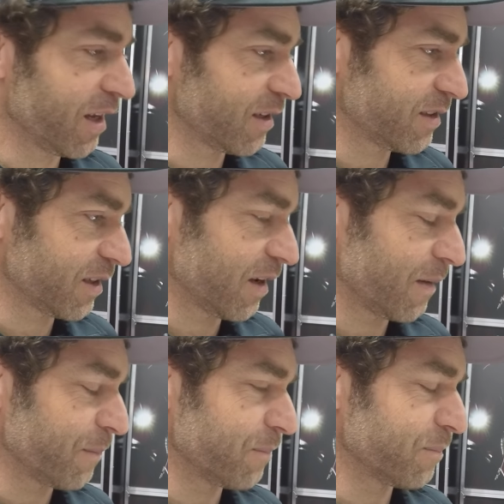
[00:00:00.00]
And
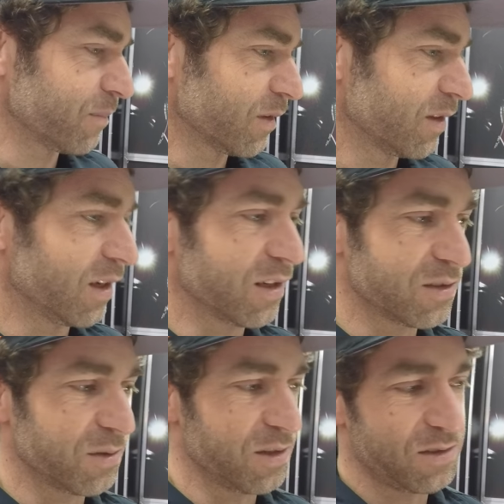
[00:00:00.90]
um, yeah,
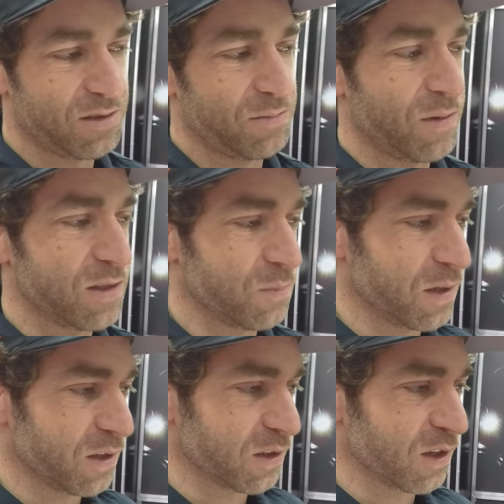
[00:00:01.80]
it's, it's, it's
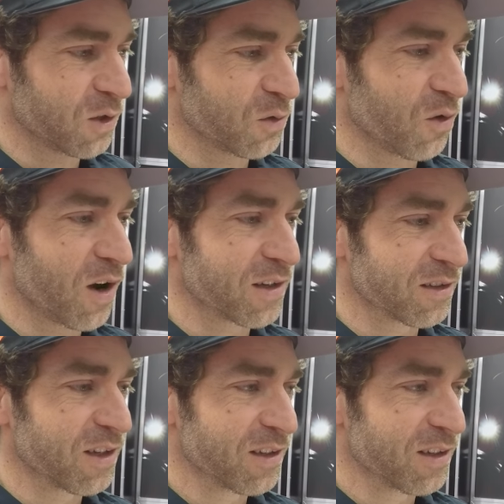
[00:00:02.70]
been a, a good ride.